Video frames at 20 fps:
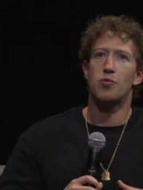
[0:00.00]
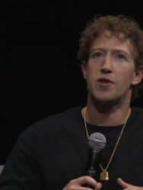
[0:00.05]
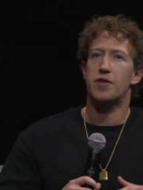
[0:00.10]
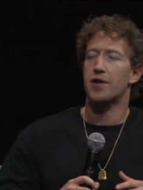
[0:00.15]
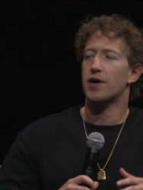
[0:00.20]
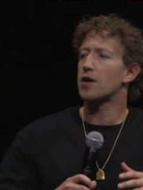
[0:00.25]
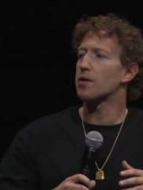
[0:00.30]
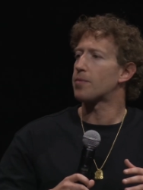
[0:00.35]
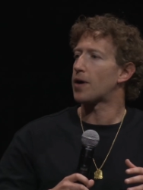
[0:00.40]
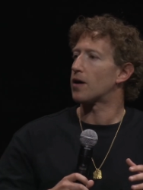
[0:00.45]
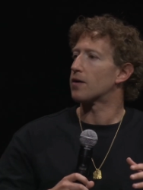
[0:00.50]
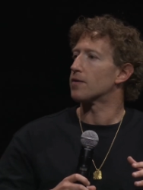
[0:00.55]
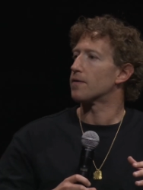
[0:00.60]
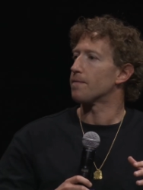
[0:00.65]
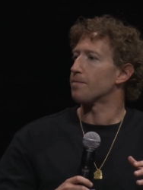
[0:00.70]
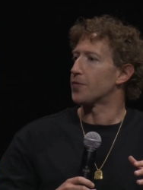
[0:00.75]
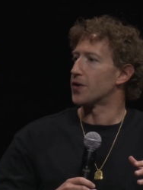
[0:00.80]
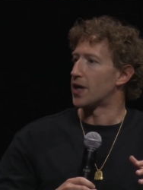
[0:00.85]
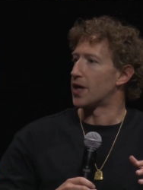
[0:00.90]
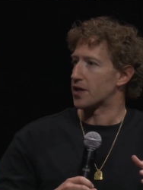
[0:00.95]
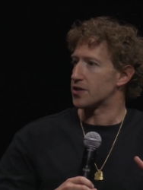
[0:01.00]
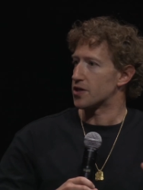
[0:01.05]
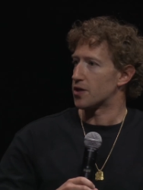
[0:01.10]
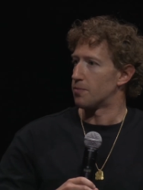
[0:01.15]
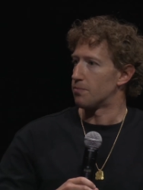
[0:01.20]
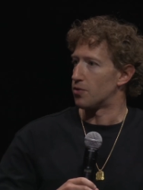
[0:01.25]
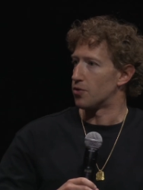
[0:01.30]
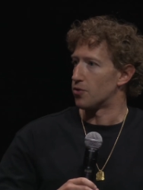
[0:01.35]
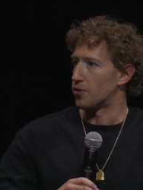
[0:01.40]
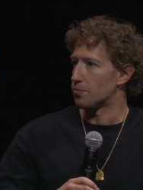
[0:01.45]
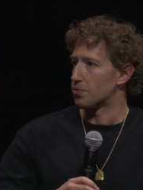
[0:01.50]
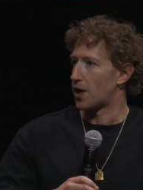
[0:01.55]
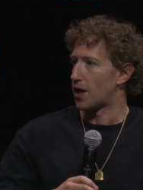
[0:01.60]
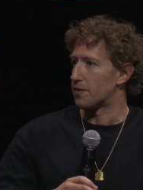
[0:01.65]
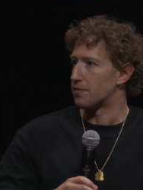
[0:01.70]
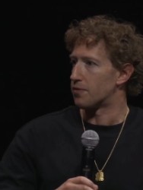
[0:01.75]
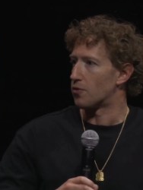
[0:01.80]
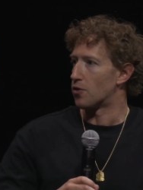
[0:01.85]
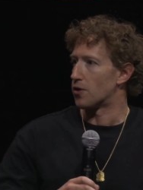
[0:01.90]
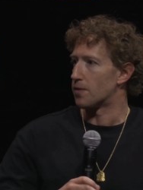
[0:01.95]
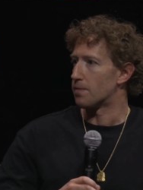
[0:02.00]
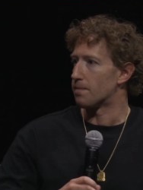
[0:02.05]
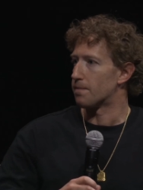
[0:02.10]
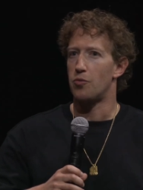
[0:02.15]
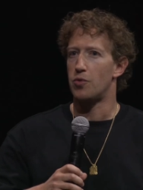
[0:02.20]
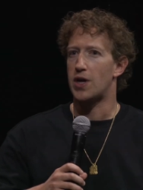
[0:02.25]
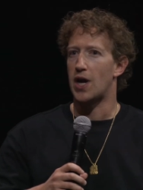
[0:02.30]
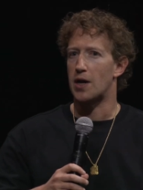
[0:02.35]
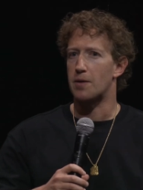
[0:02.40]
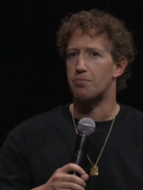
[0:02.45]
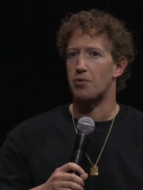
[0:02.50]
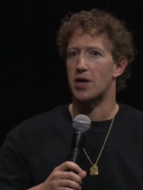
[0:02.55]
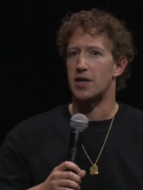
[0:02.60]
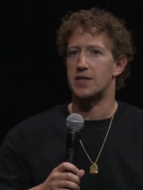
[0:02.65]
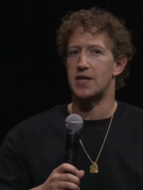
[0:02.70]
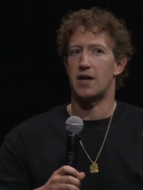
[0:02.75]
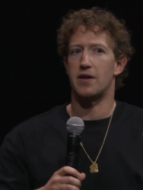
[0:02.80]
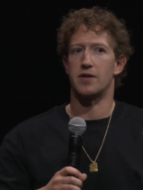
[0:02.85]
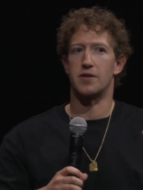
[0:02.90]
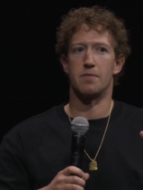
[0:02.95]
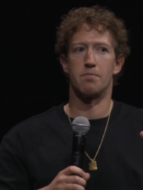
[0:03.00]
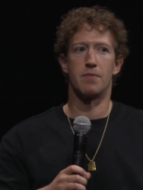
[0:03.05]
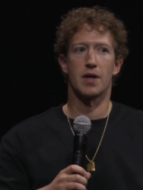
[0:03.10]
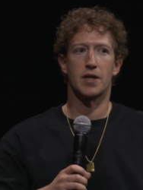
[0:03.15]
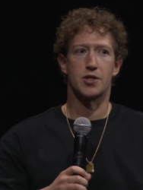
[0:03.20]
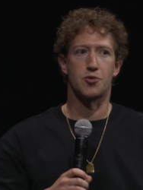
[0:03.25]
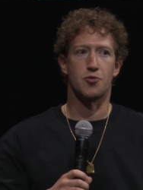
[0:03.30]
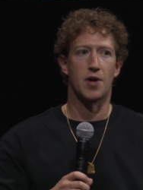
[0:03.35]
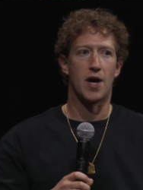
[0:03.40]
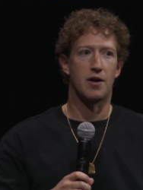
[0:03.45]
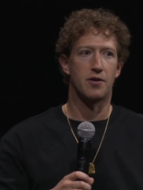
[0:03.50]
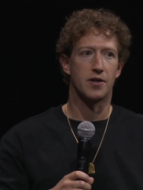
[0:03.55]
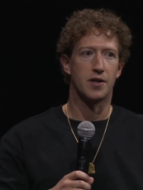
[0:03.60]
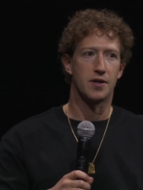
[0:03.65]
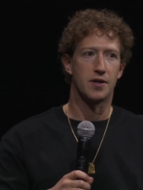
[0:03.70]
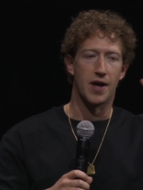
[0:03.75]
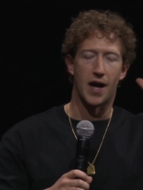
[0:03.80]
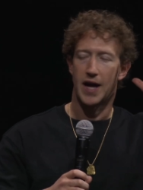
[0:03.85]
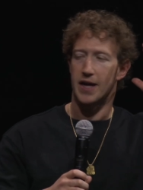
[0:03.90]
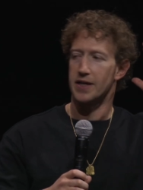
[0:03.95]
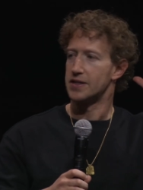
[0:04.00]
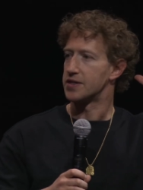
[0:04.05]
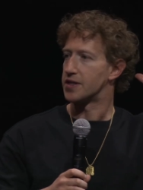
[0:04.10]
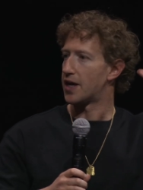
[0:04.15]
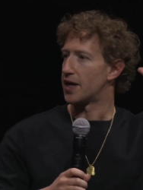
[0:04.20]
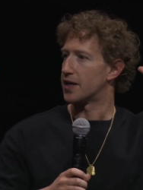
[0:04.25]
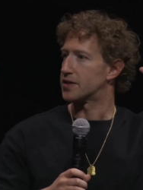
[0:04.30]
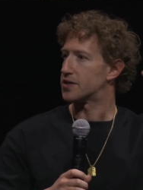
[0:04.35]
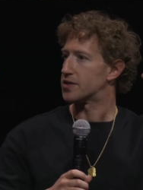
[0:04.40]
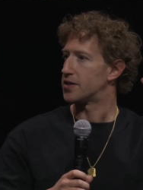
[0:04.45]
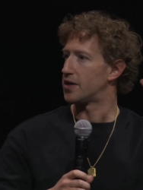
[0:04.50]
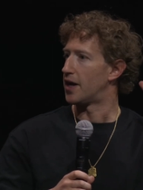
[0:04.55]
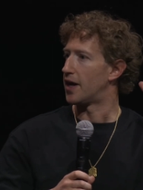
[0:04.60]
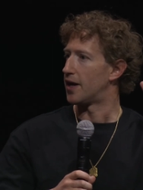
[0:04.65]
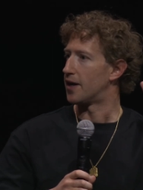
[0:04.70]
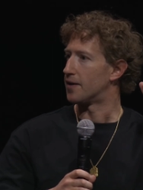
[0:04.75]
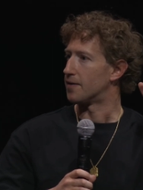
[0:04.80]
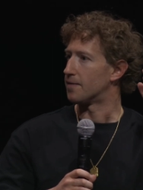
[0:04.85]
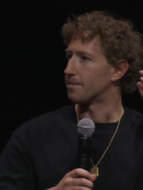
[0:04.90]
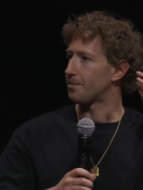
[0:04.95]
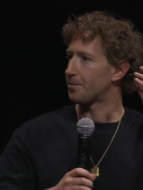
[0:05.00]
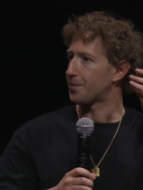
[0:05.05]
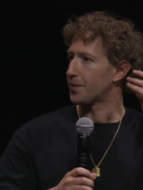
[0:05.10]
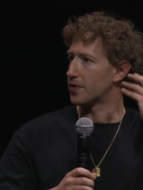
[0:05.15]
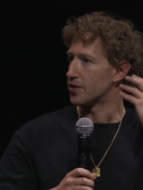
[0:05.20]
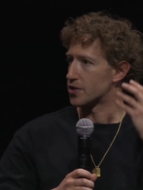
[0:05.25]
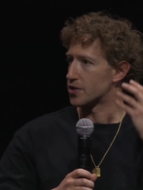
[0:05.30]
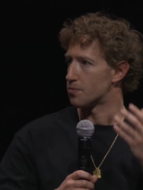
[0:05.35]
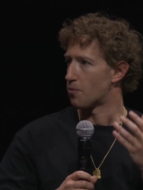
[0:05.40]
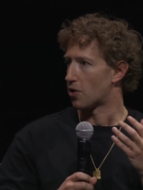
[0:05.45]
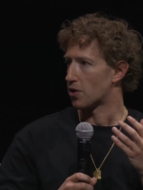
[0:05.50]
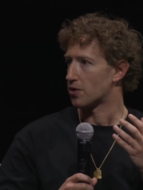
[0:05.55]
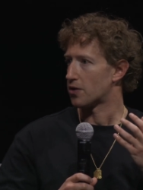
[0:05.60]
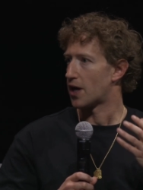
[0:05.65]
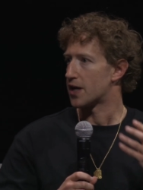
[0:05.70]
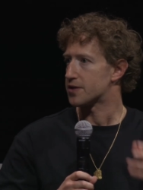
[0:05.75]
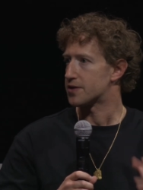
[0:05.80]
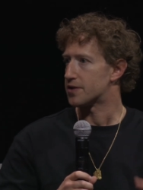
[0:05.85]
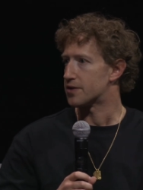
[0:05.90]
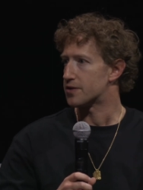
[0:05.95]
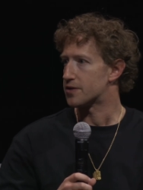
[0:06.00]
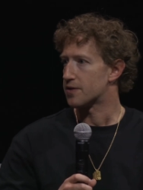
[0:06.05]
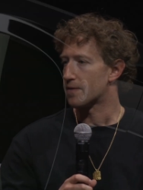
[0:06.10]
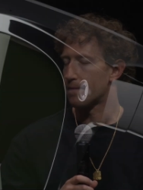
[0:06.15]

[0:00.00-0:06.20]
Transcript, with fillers: we think about the next computing platform, we kind of break it down into mixed reality, the headsets, and the smart glasses